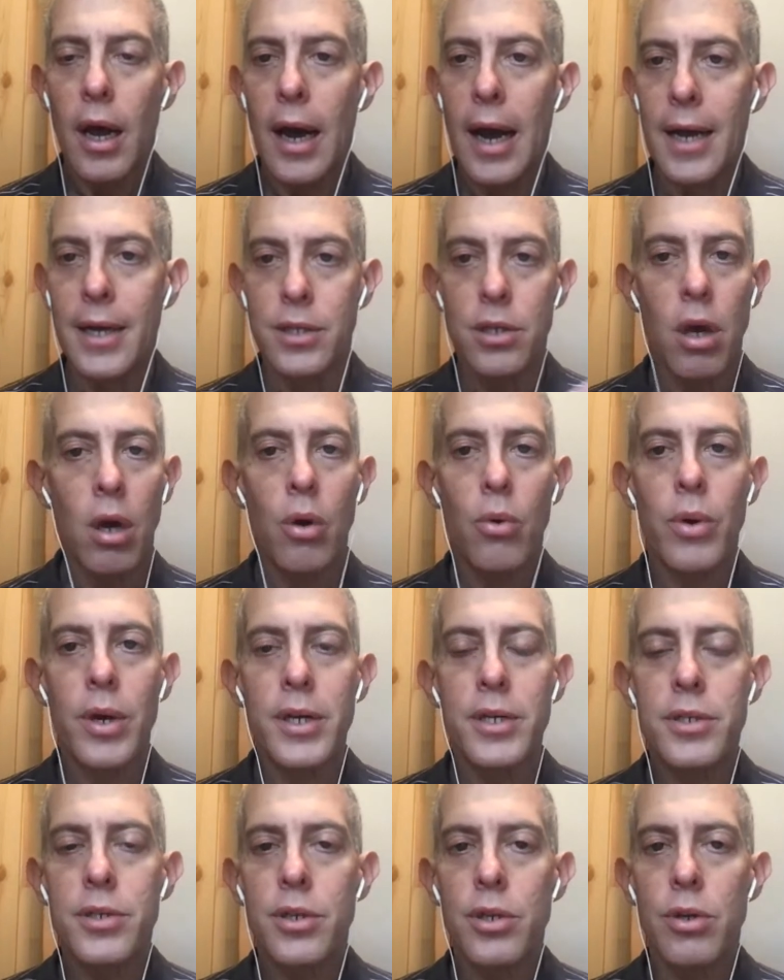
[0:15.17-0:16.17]
as
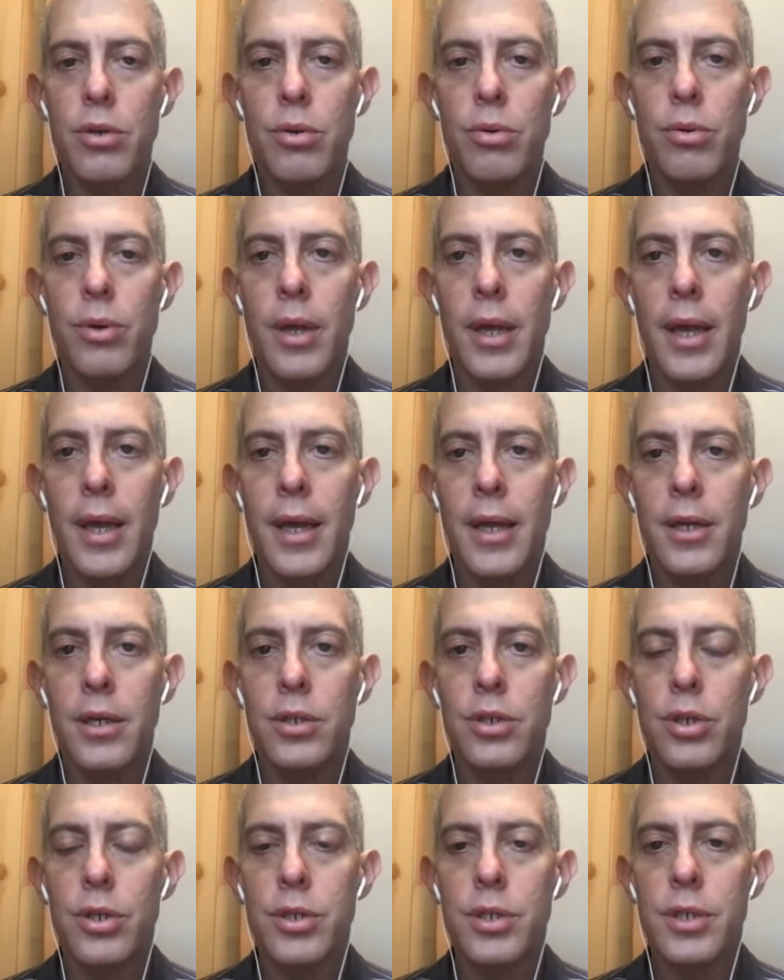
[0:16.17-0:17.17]
always, you can
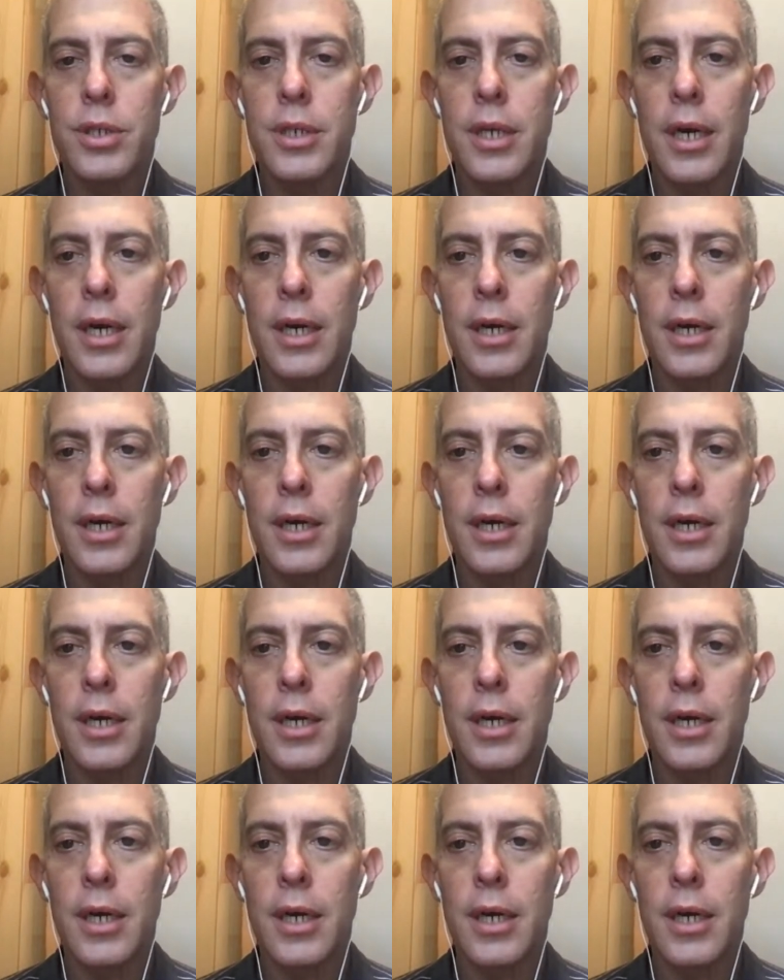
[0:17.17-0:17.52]
just